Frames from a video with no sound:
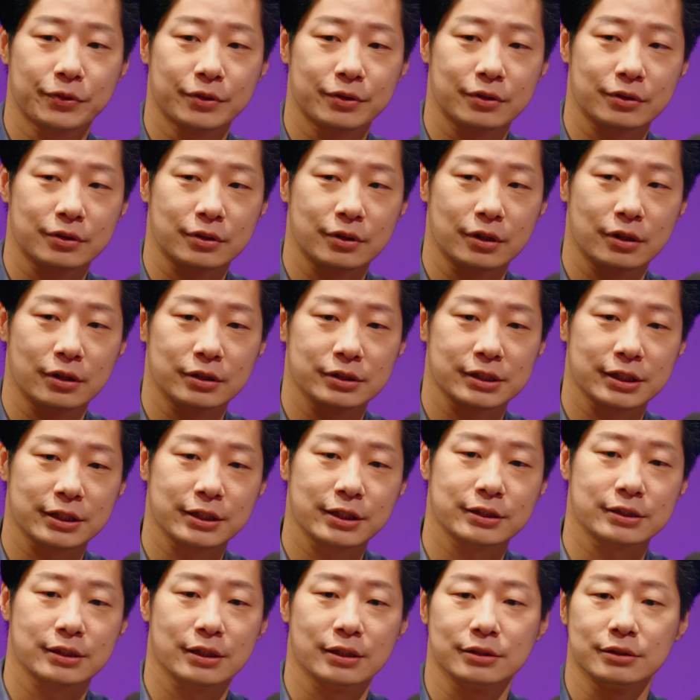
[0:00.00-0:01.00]
the
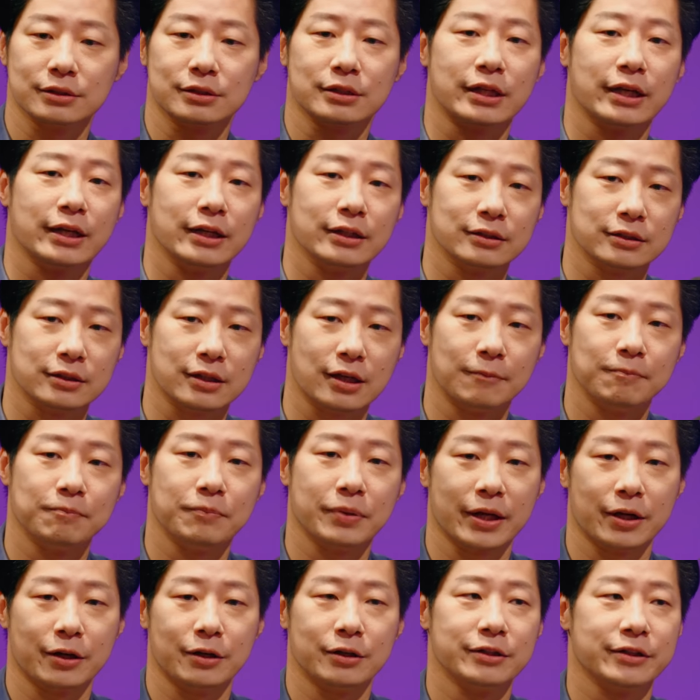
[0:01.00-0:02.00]
citizens can
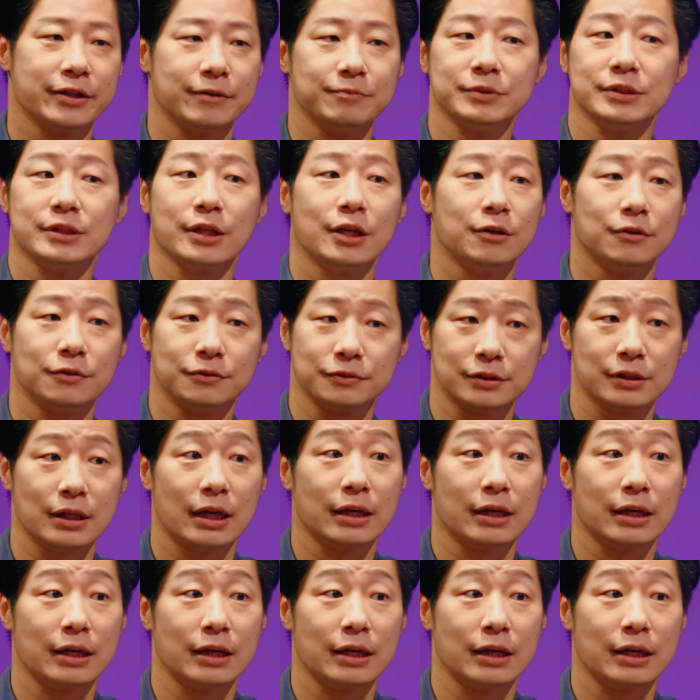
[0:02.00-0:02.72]
compare themselves.